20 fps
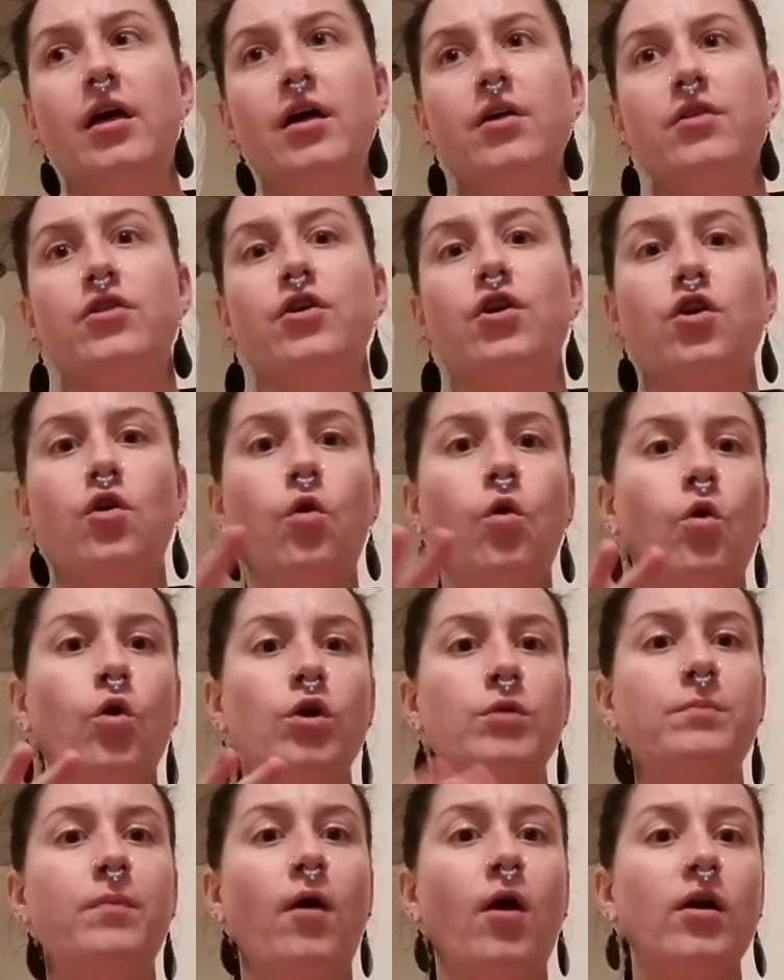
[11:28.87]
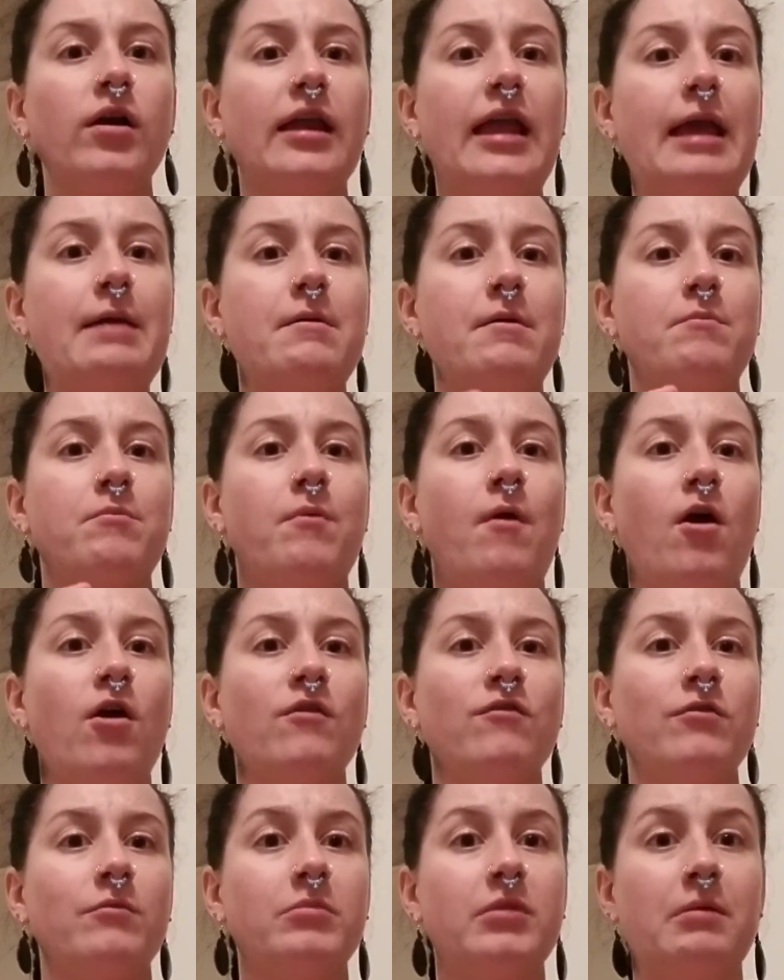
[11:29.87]
The cord part came
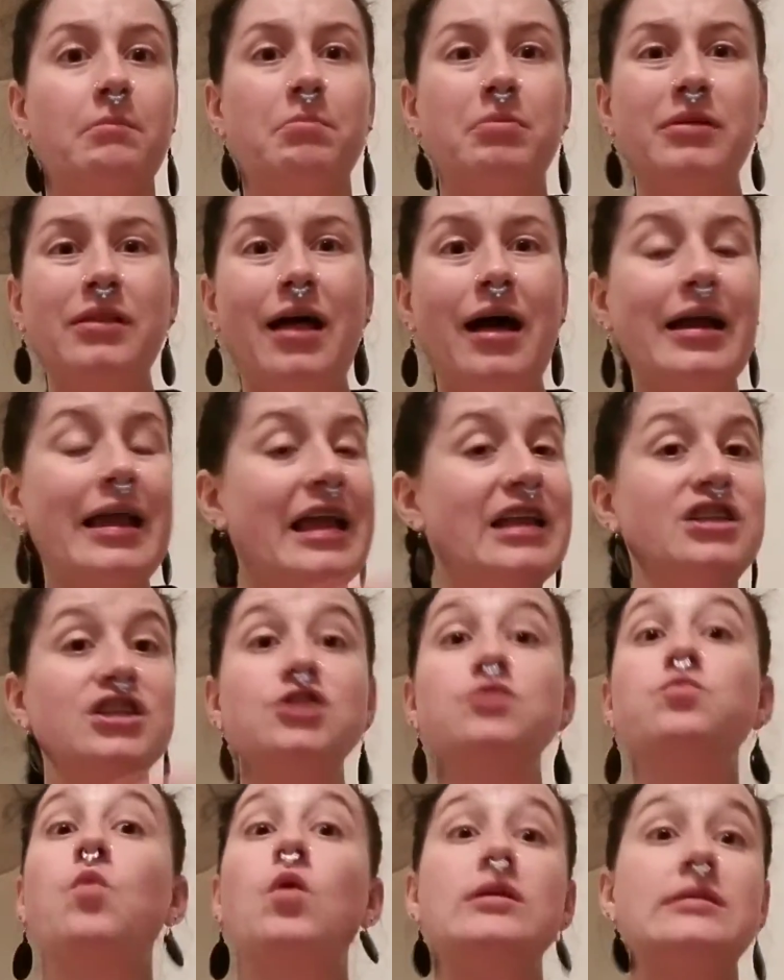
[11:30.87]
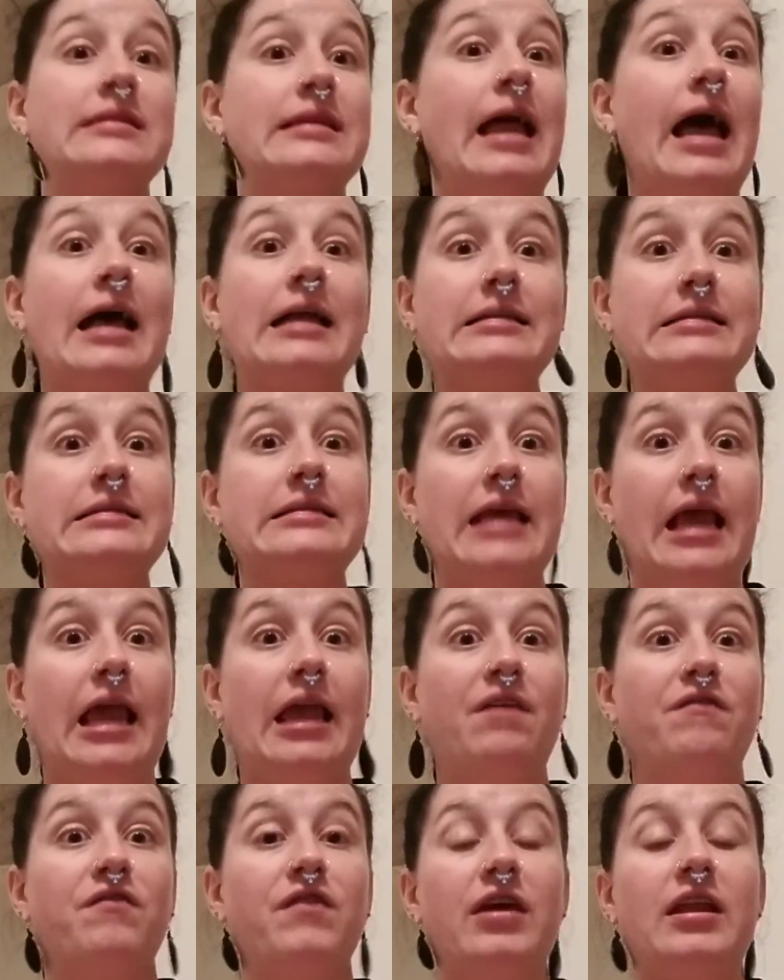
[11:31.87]
apart from the plug. It just was not
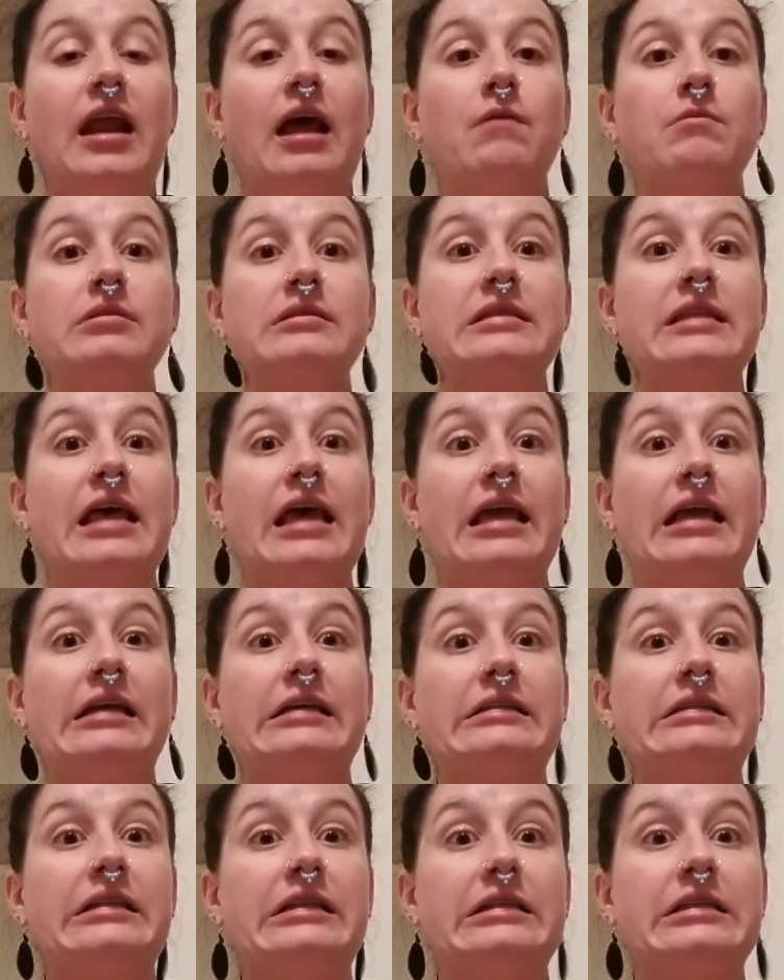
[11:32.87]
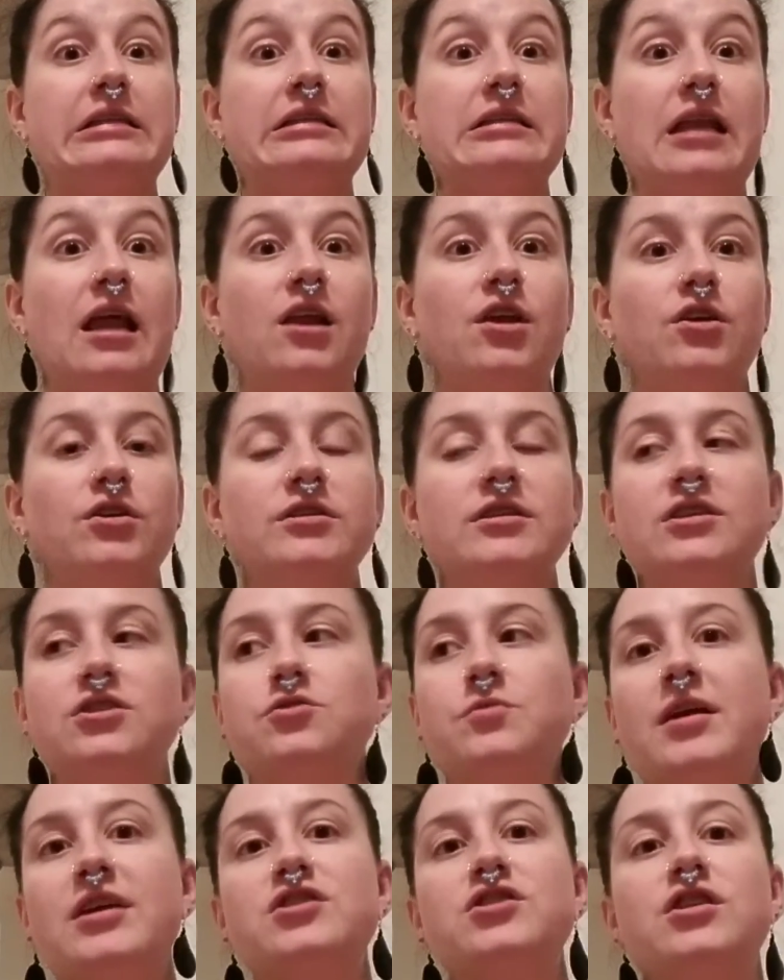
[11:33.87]
safe. And I was like, this is not a good
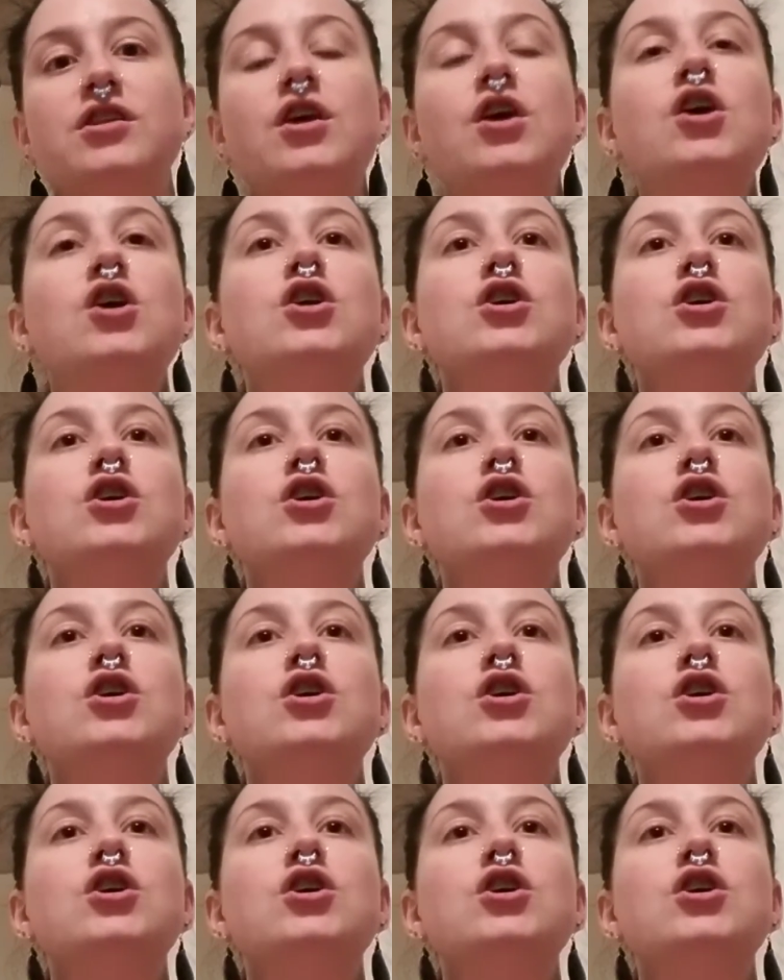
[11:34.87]
situation.